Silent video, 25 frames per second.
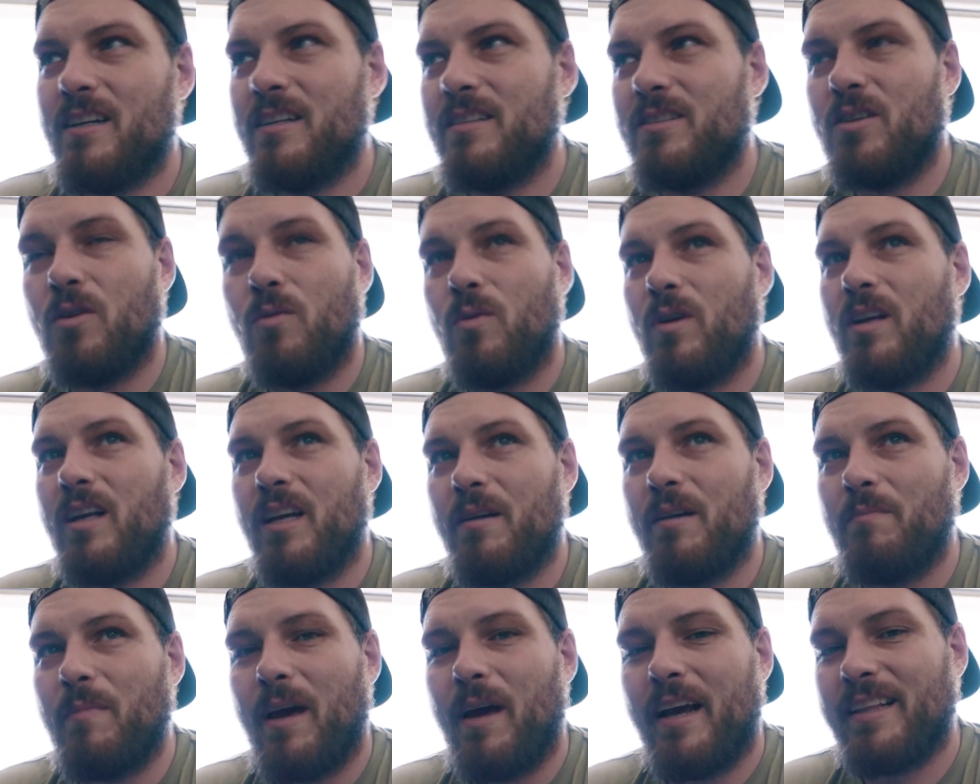to
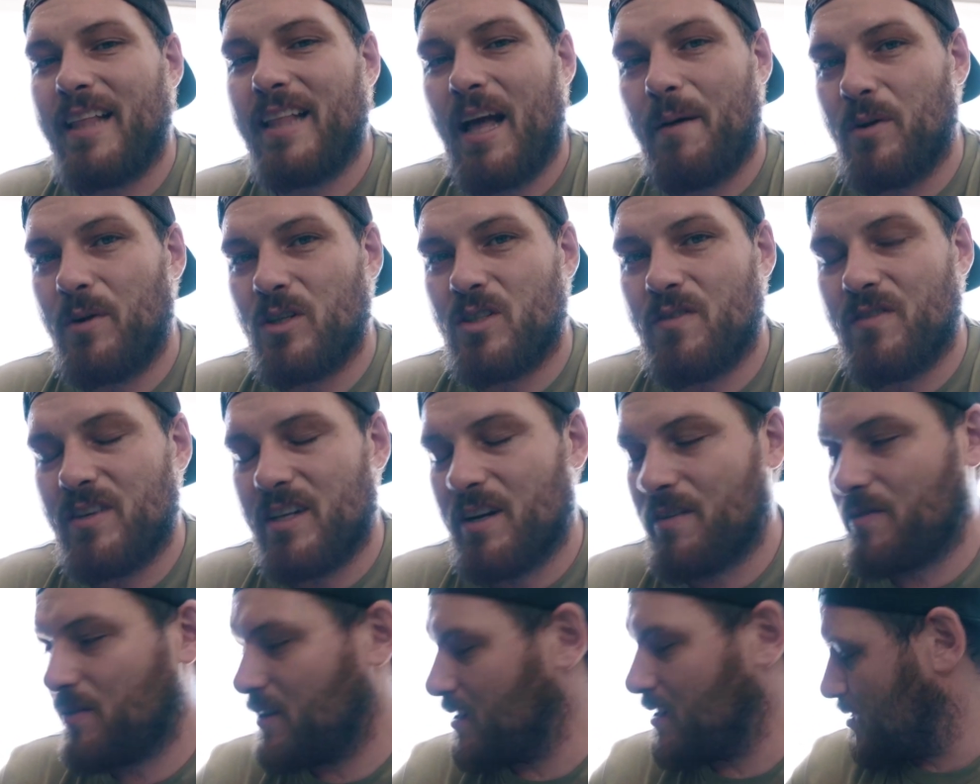really make that much of a
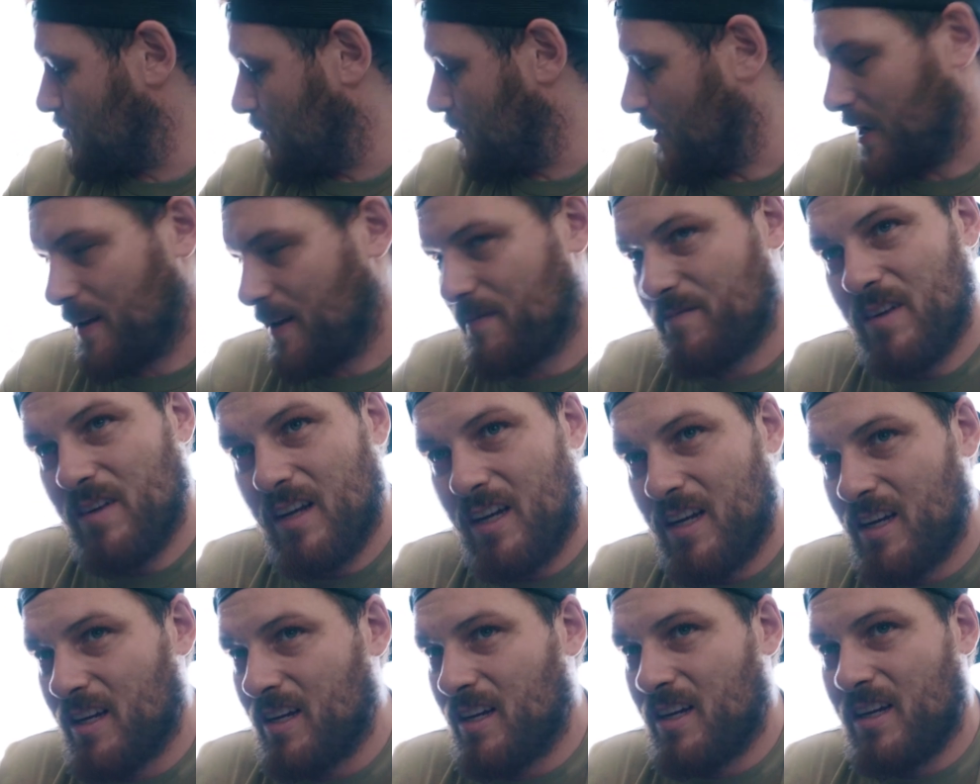difference, but
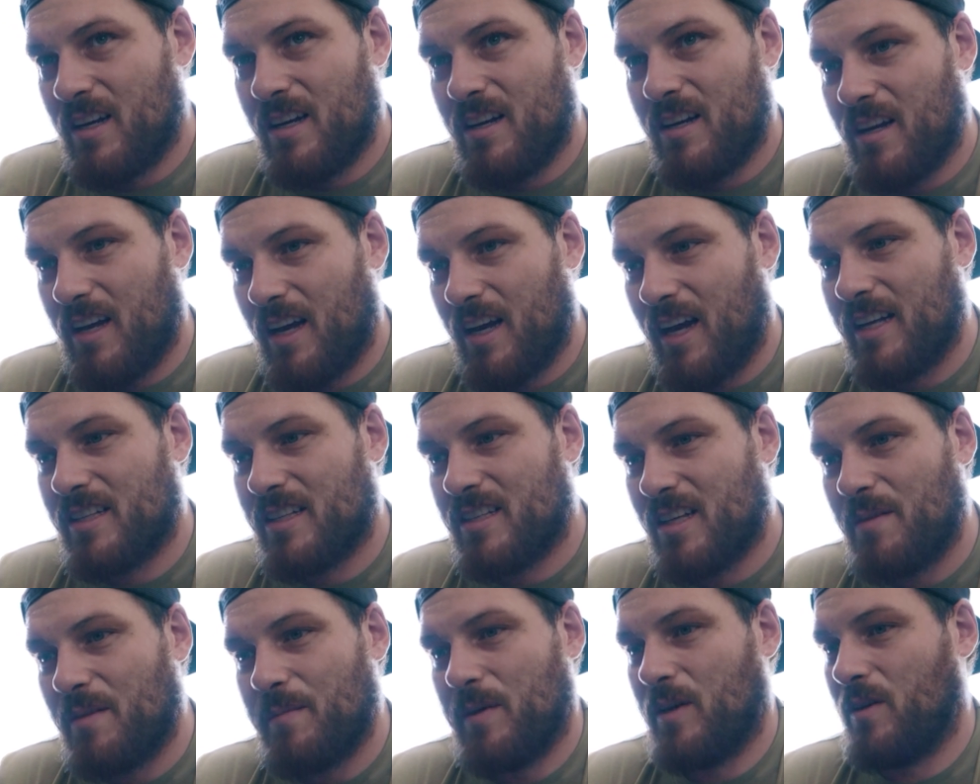
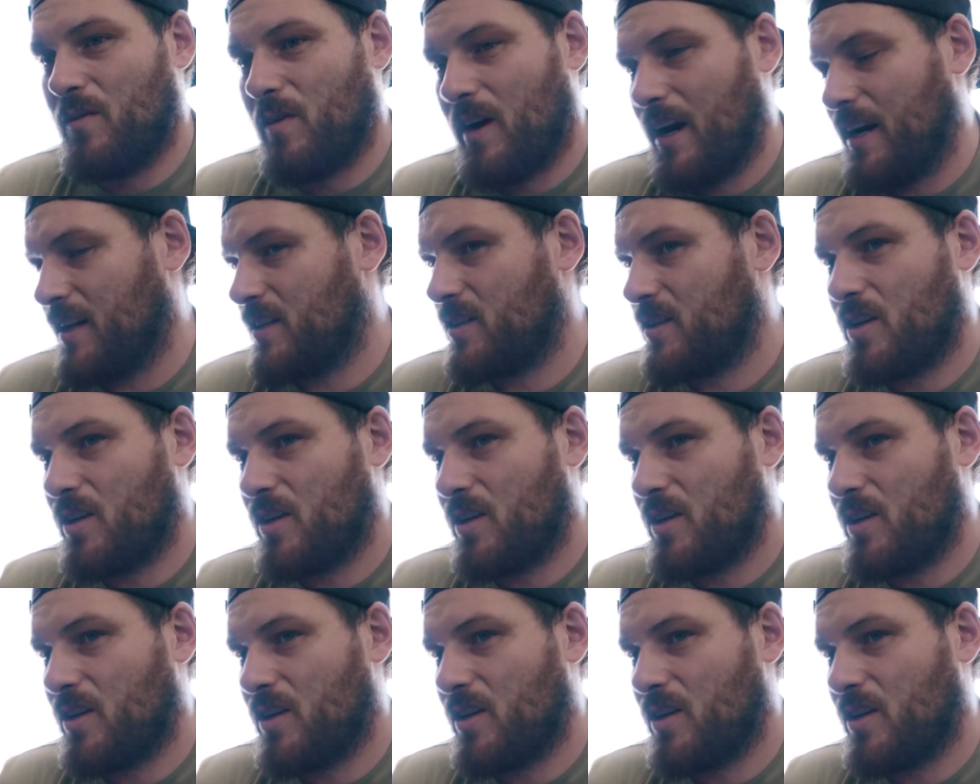it's gonna be great.